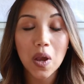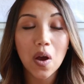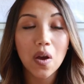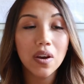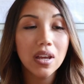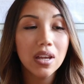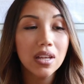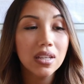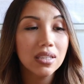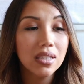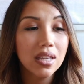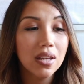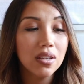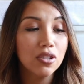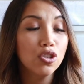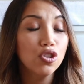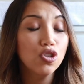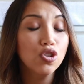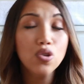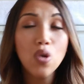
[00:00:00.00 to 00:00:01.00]
be honest.
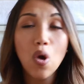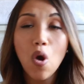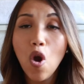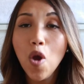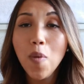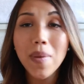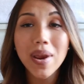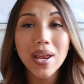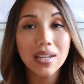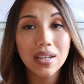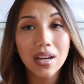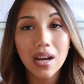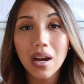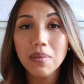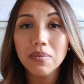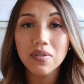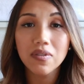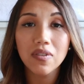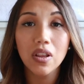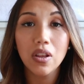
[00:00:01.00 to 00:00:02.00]
There's so many
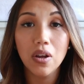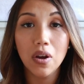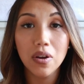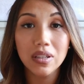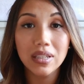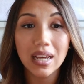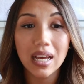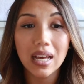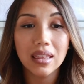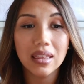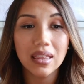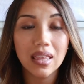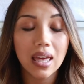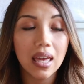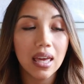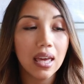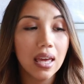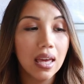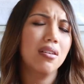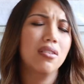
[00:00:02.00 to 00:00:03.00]
types of clothes out
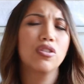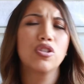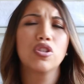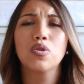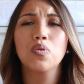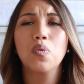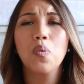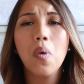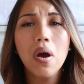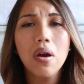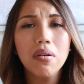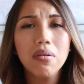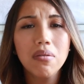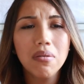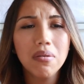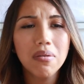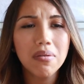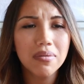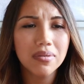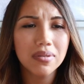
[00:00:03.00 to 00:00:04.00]
there. There's
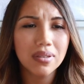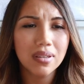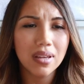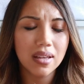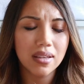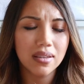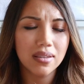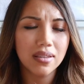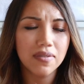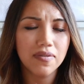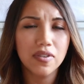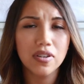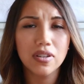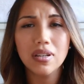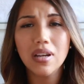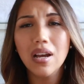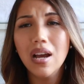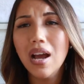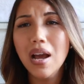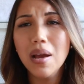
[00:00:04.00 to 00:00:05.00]
swaddles, there's
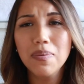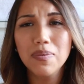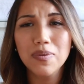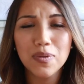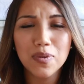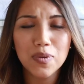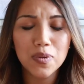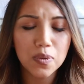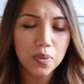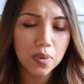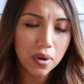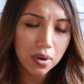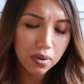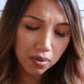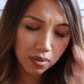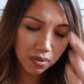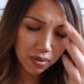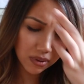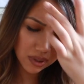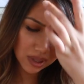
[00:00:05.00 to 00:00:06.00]
different types of
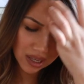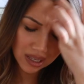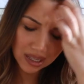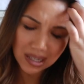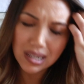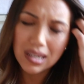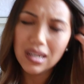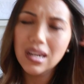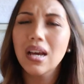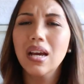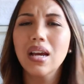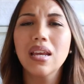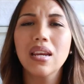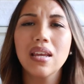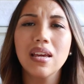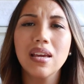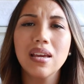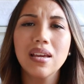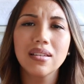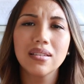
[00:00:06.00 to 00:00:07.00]
swaddles, there's
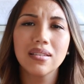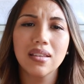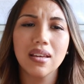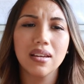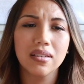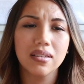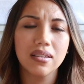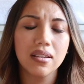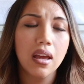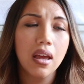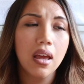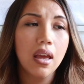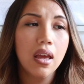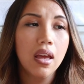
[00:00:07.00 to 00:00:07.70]
nighties, there's,